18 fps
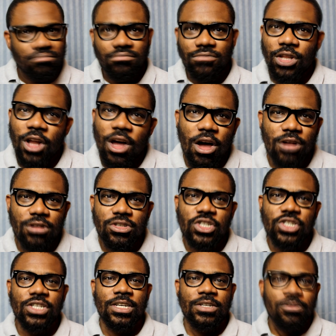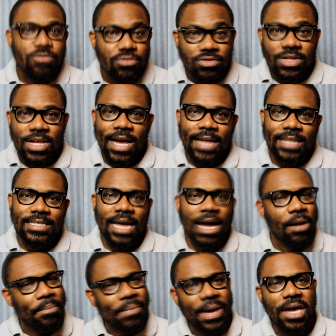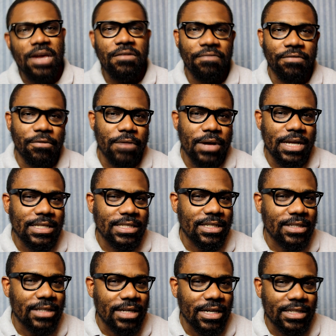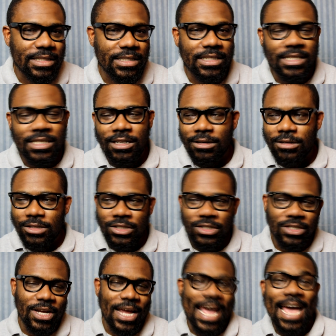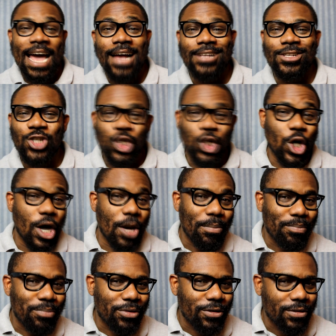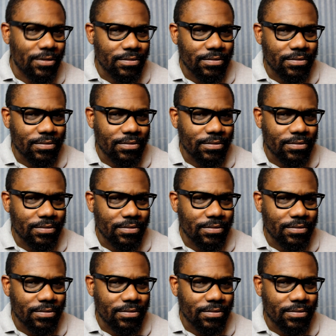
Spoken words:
lunch and all that. I'll pay for it, and just to catch up.